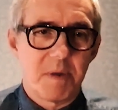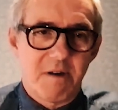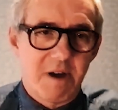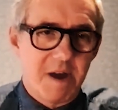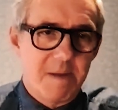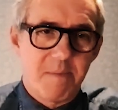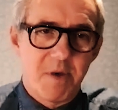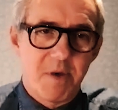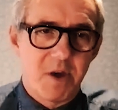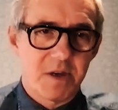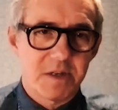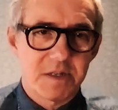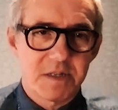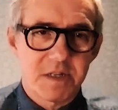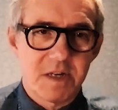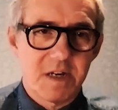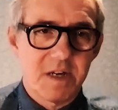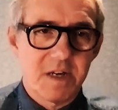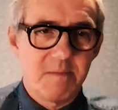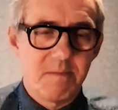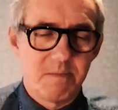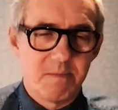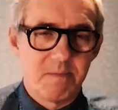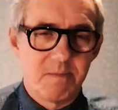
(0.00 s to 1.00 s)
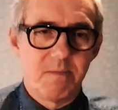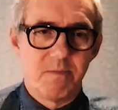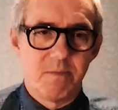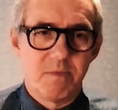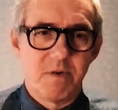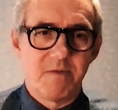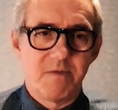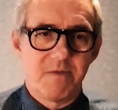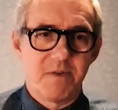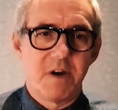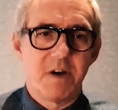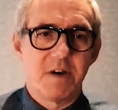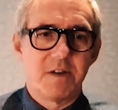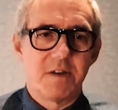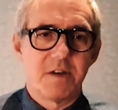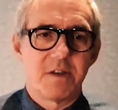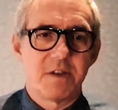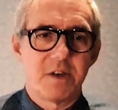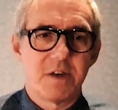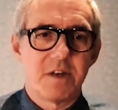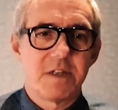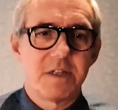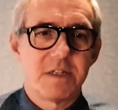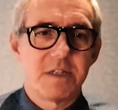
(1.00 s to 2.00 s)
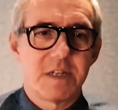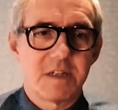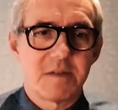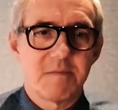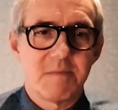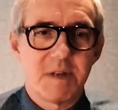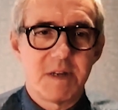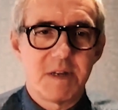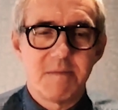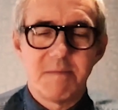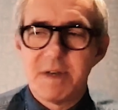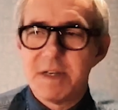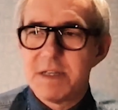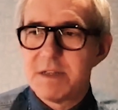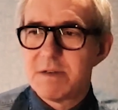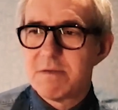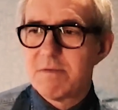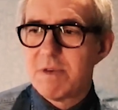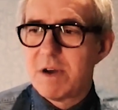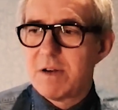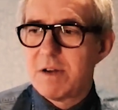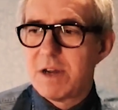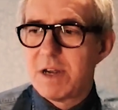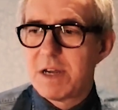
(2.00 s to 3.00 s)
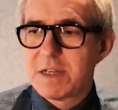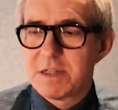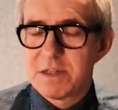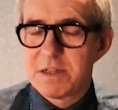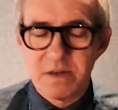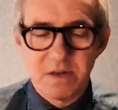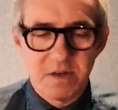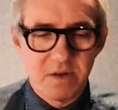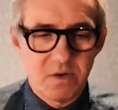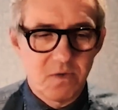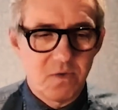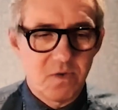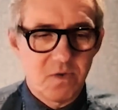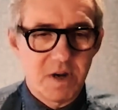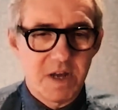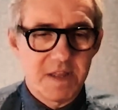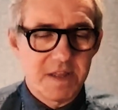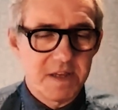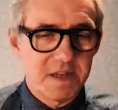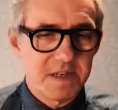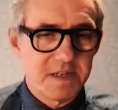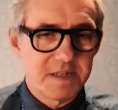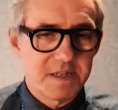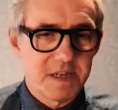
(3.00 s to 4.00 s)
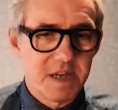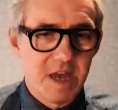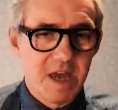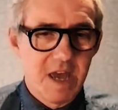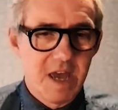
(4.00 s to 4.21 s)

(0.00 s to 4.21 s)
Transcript: I personally prefer the 36 millimeter Rolex to all others.